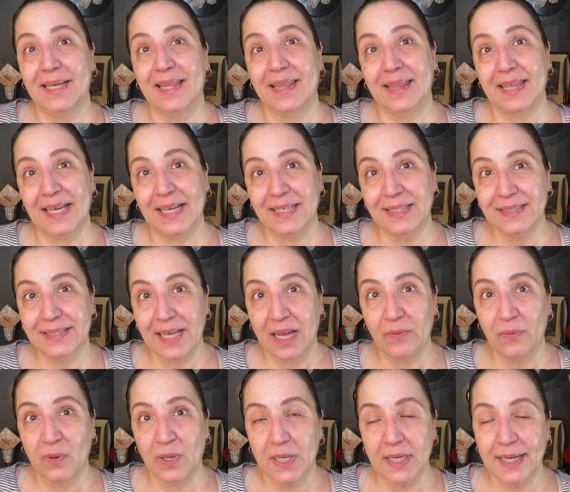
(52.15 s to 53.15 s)
things
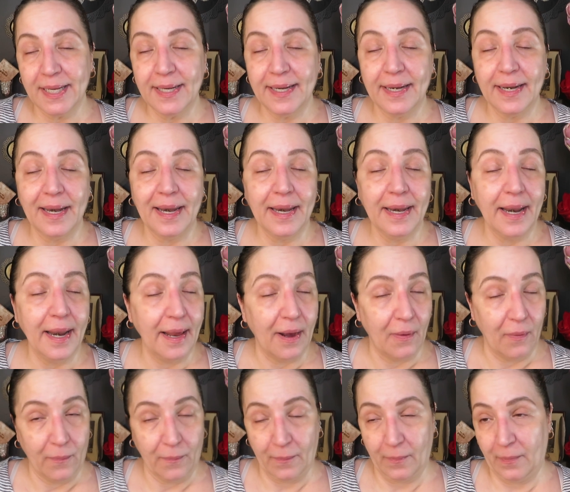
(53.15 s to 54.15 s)
I wanted?
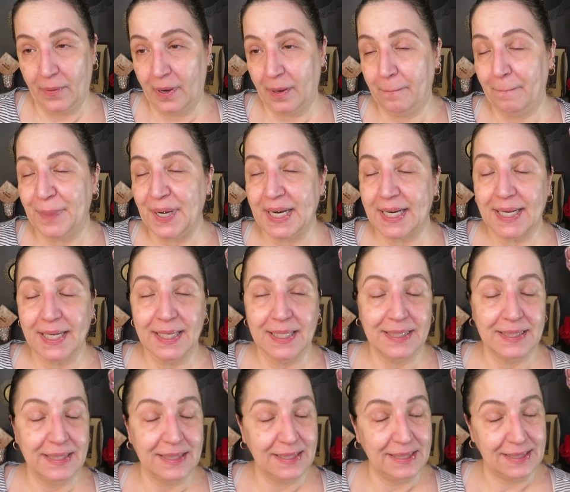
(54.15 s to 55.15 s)
No,
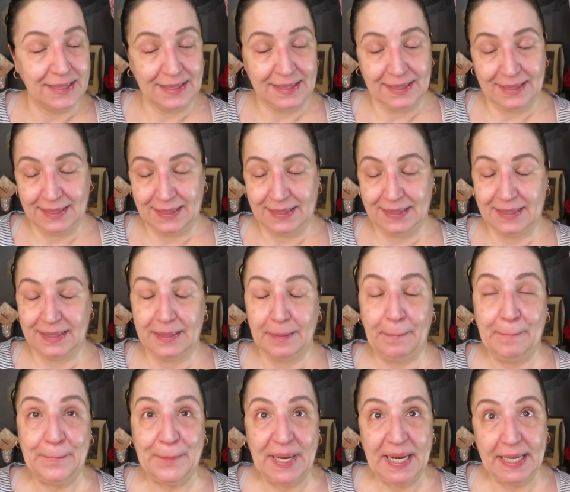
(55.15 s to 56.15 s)
because the
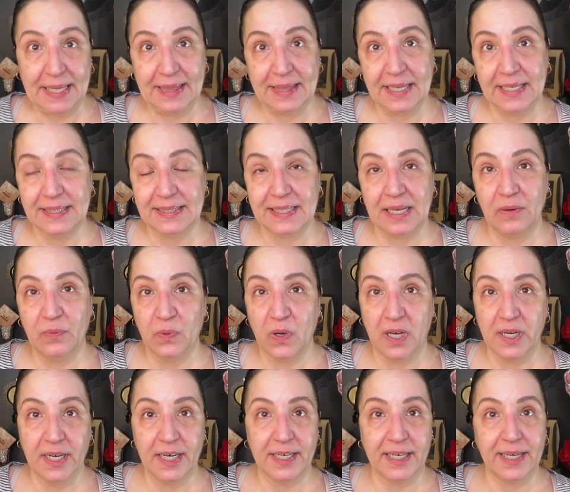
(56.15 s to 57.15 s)
big things I
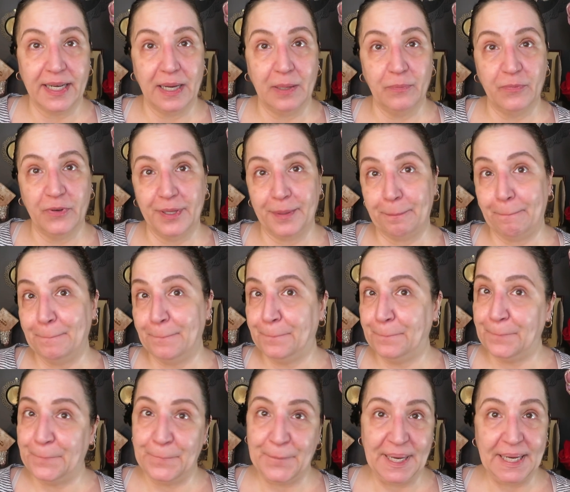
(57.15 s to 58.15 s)
wanted come with
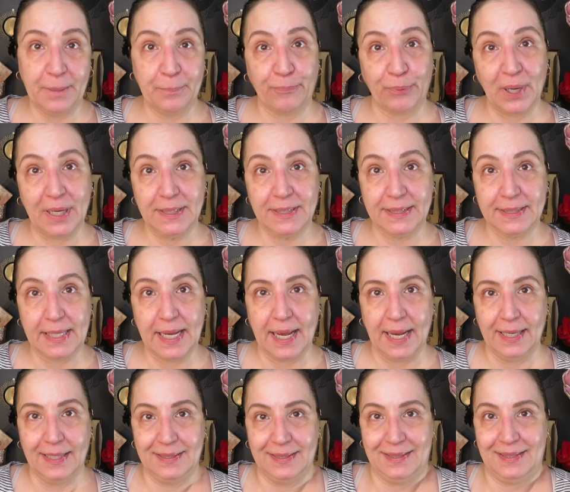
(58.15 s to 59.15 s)
big price
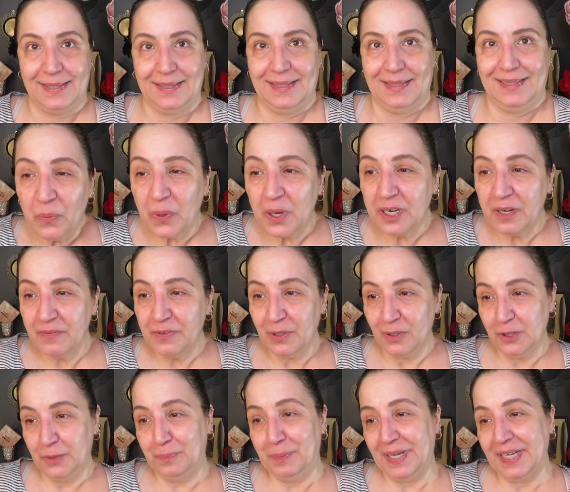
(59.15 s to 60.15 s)
tags. One of
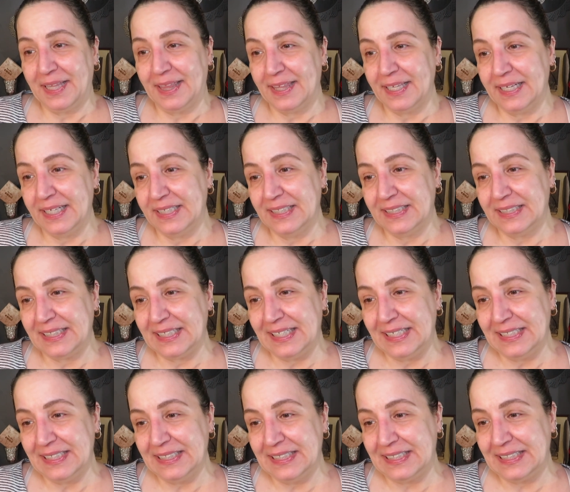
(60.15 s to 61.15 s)
those big things
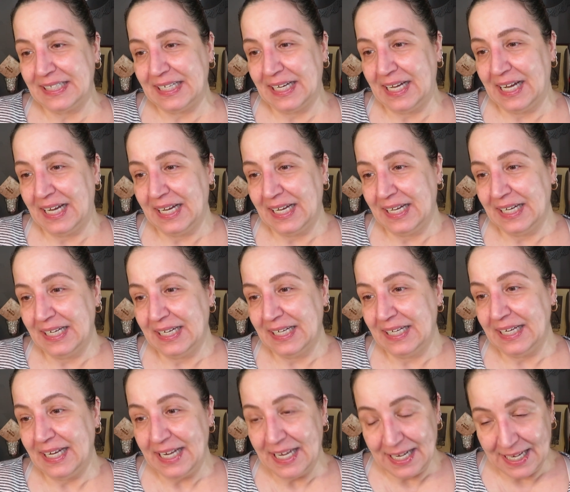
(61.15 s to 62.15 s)
is
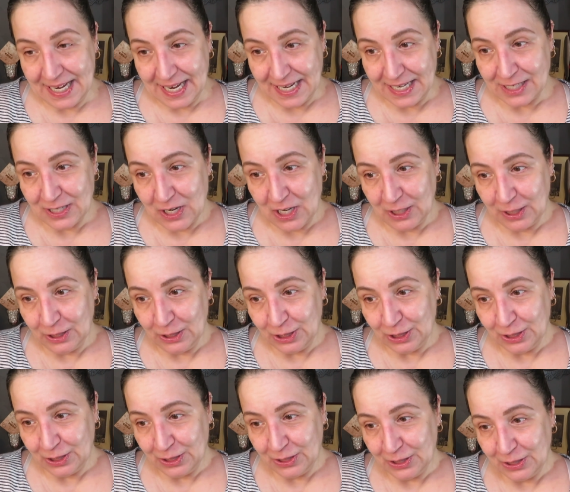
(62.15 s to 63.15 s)

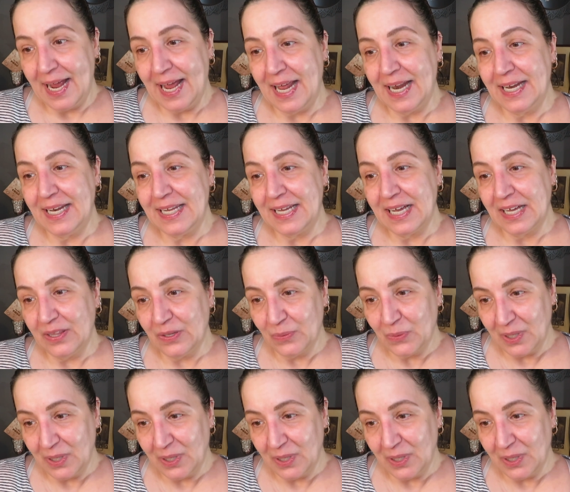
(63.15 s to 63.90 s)
$88 and the other